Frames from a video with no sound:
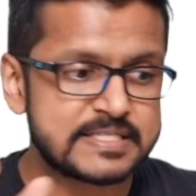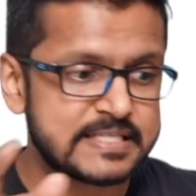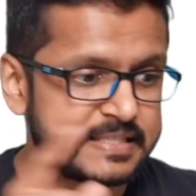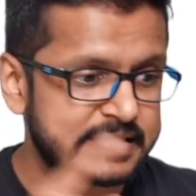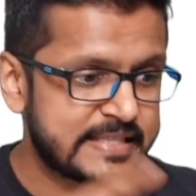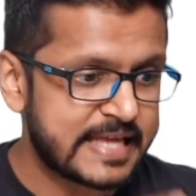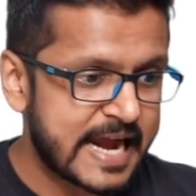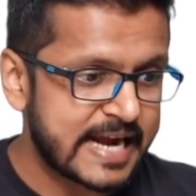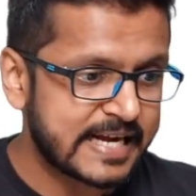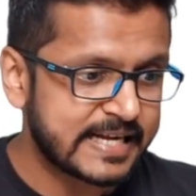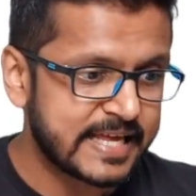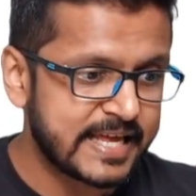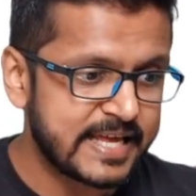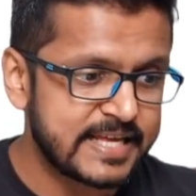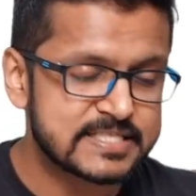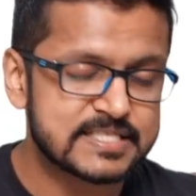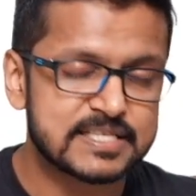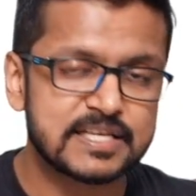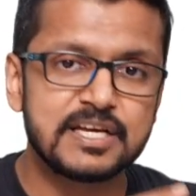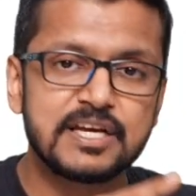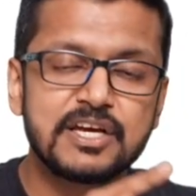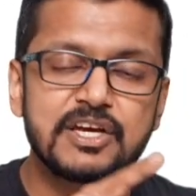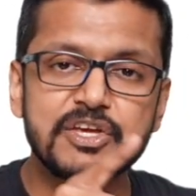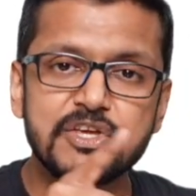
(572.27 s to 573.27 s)
In that case,
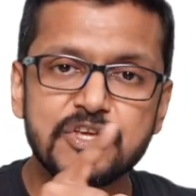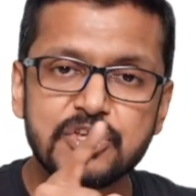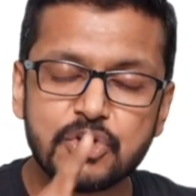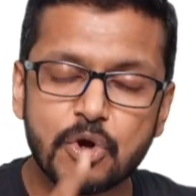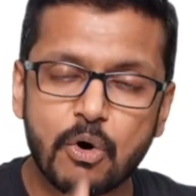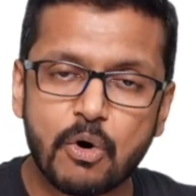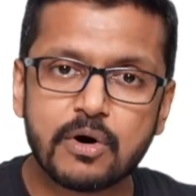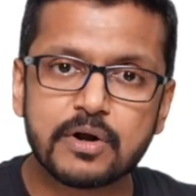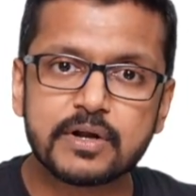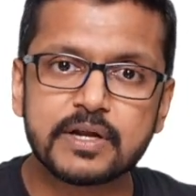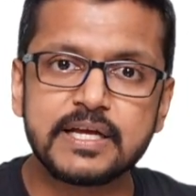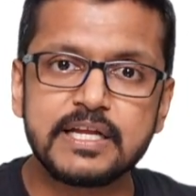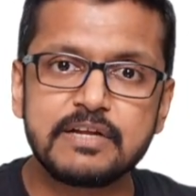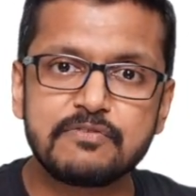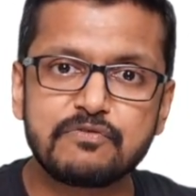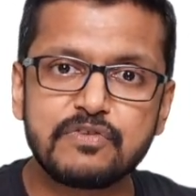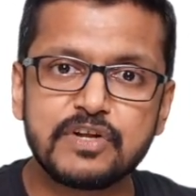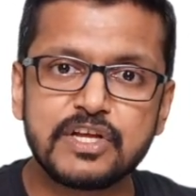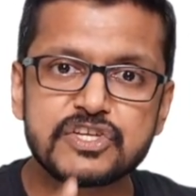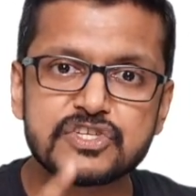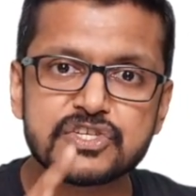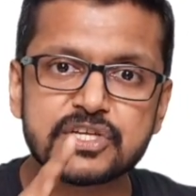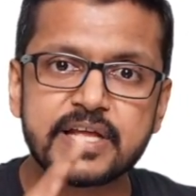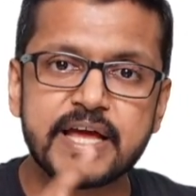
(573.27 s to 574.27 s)
your
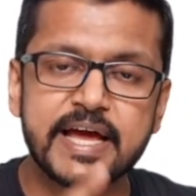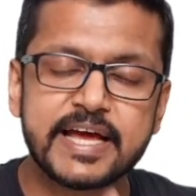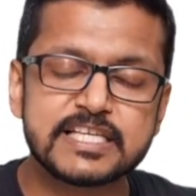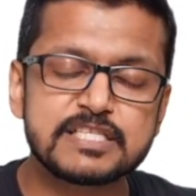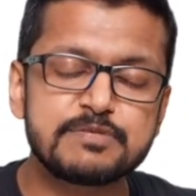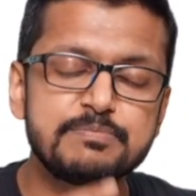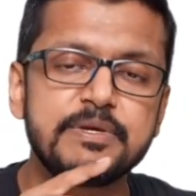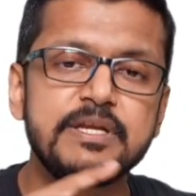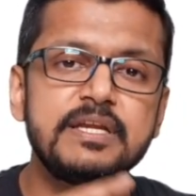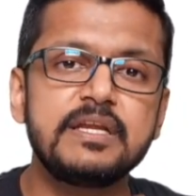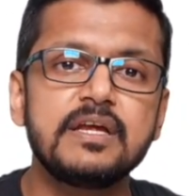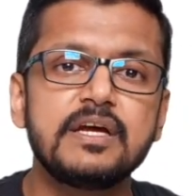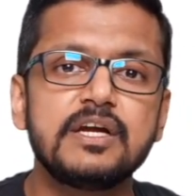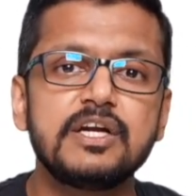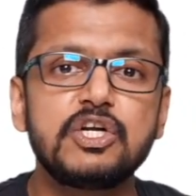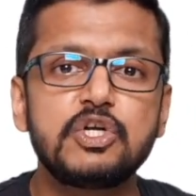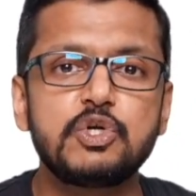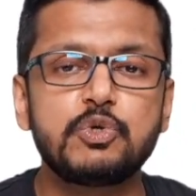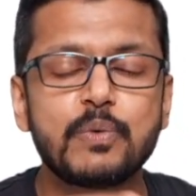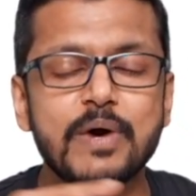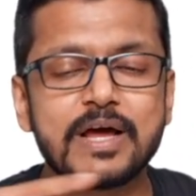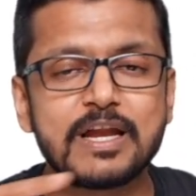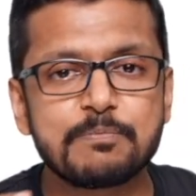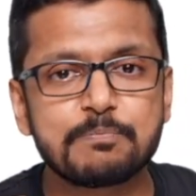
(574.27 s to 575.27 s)
inflation has been
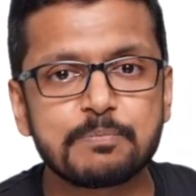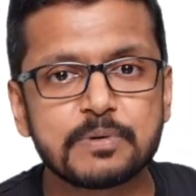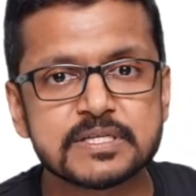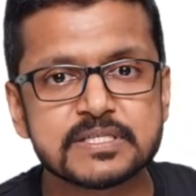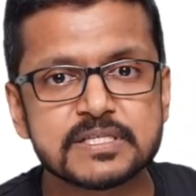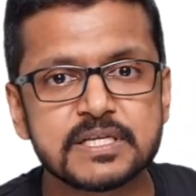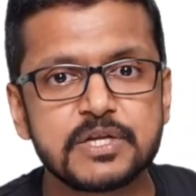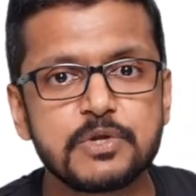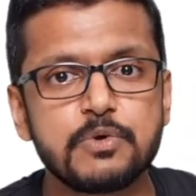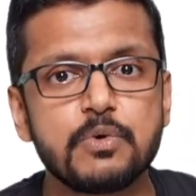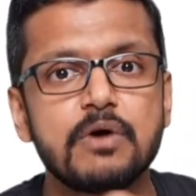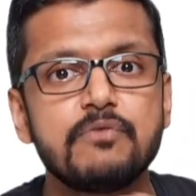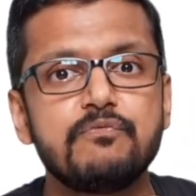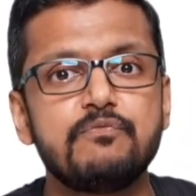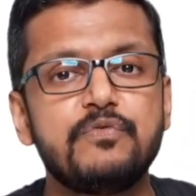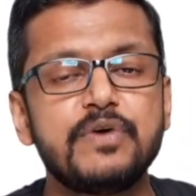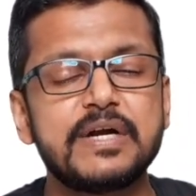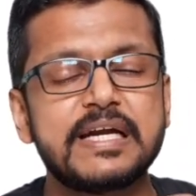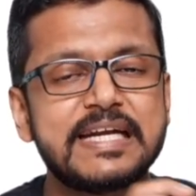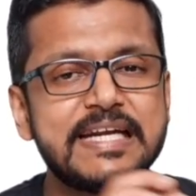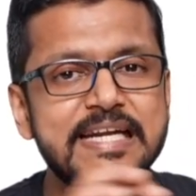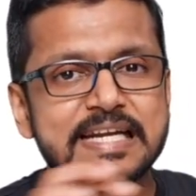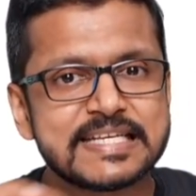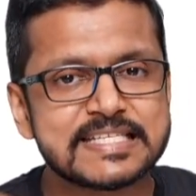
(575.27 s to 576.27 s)
12%. You have
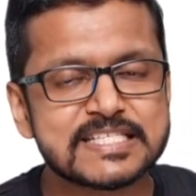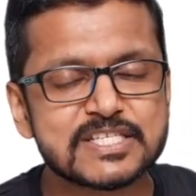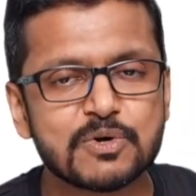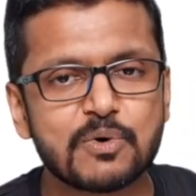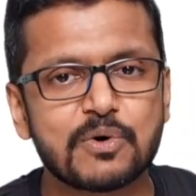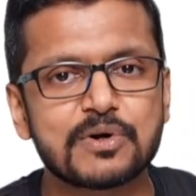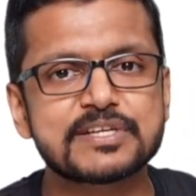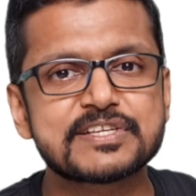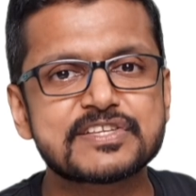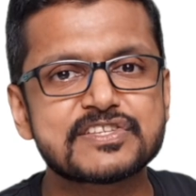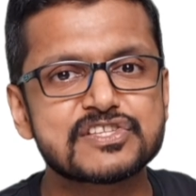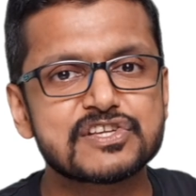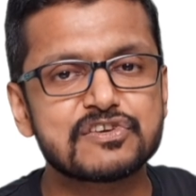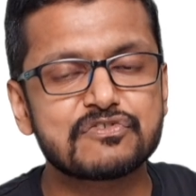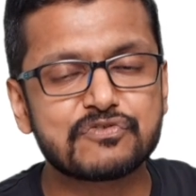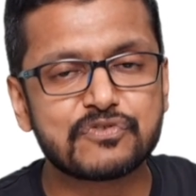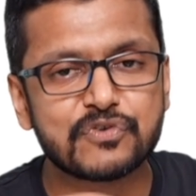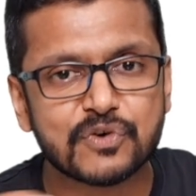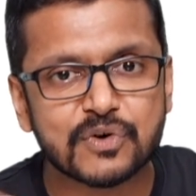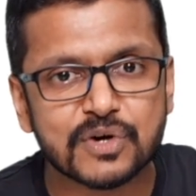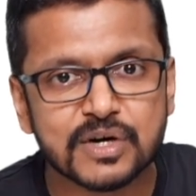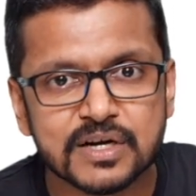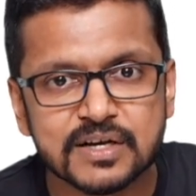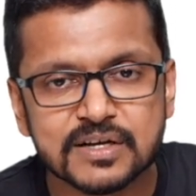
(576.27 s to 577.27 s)
witnessed or
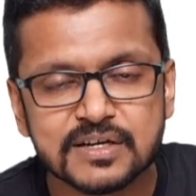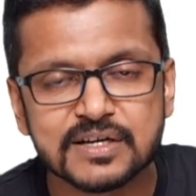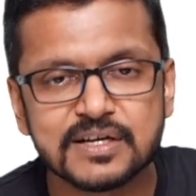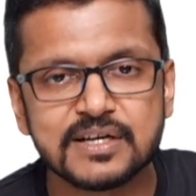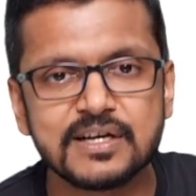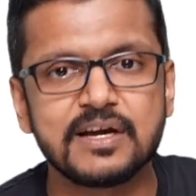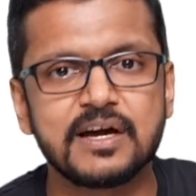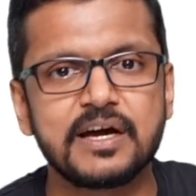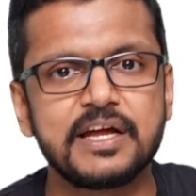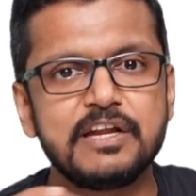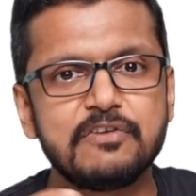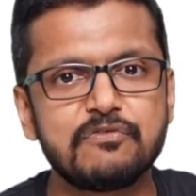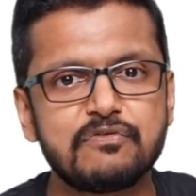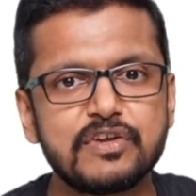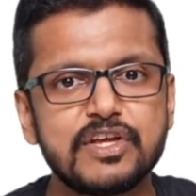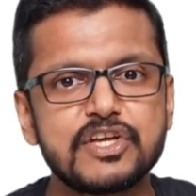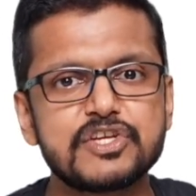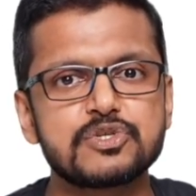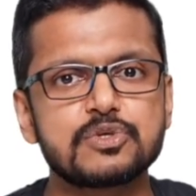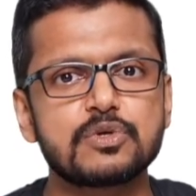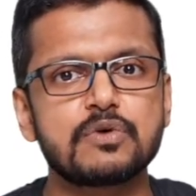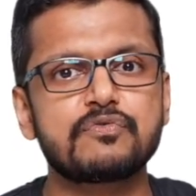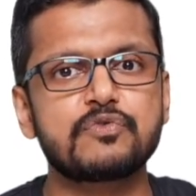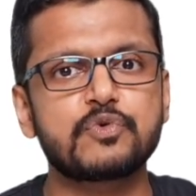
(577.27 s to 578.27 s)
suffered
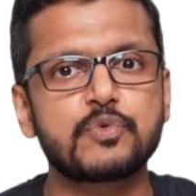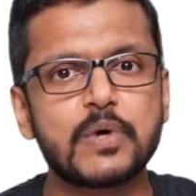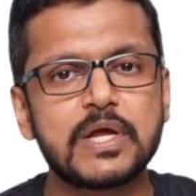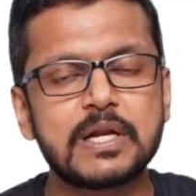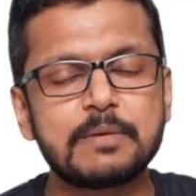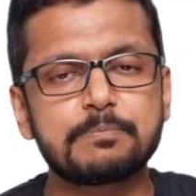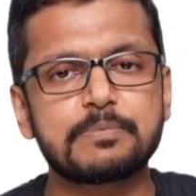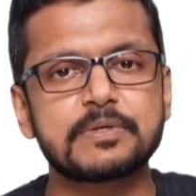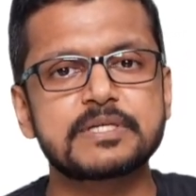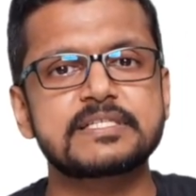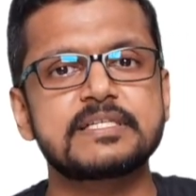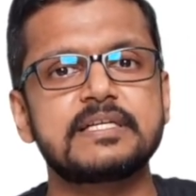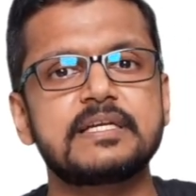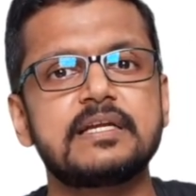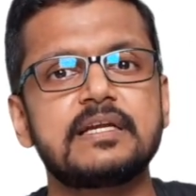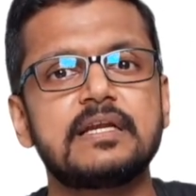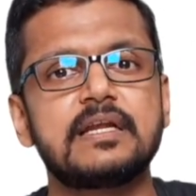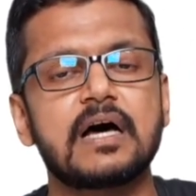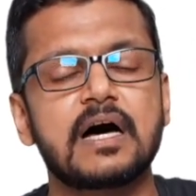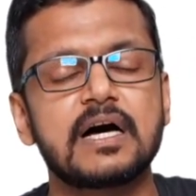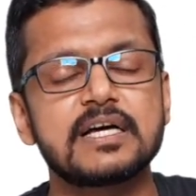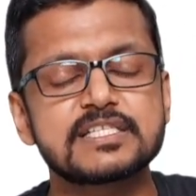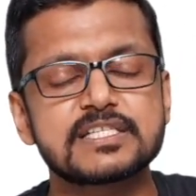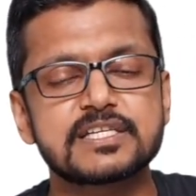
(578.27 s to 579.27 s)
inflation of 12% in
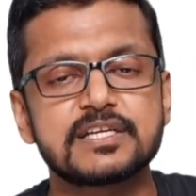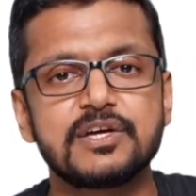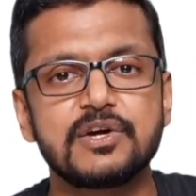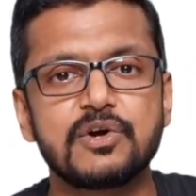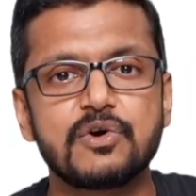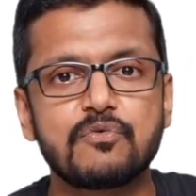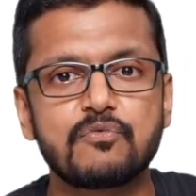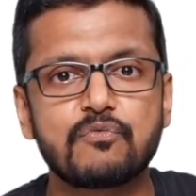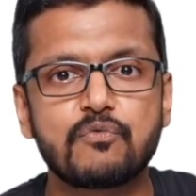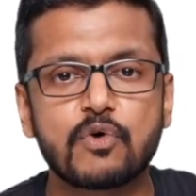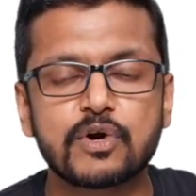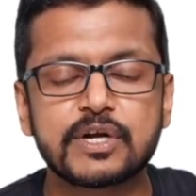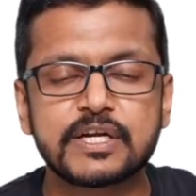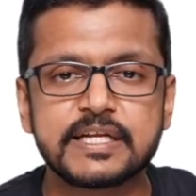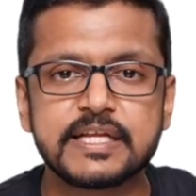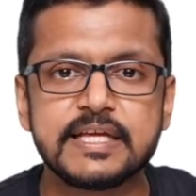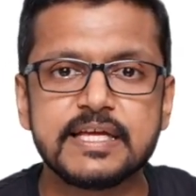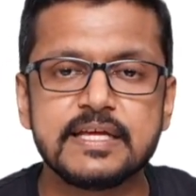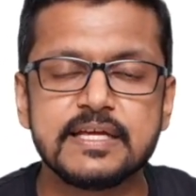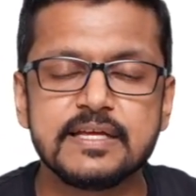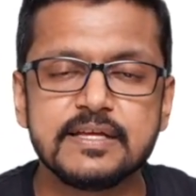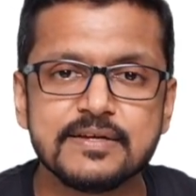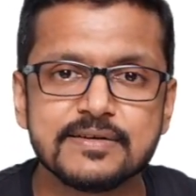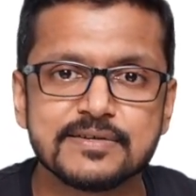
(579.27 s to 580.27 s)
last 40
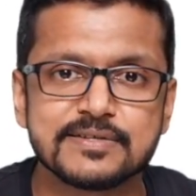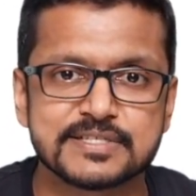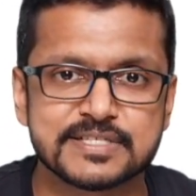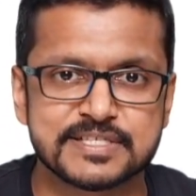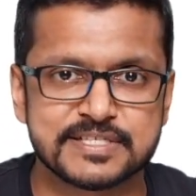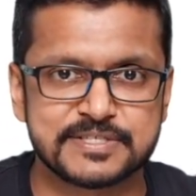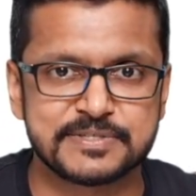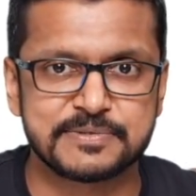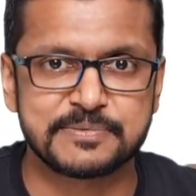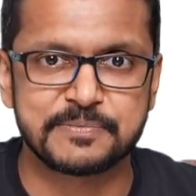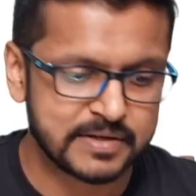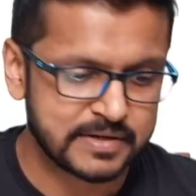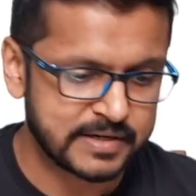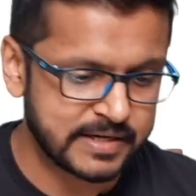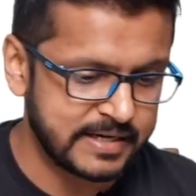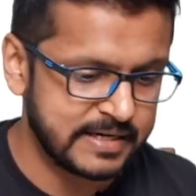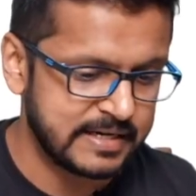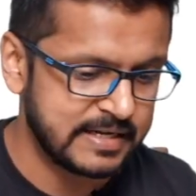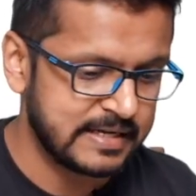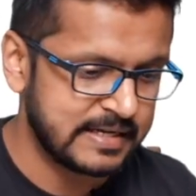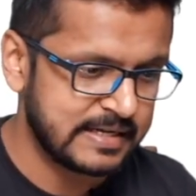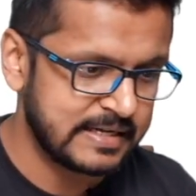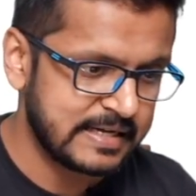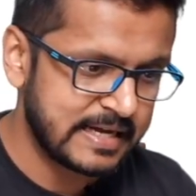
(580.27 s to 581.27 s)
years, right?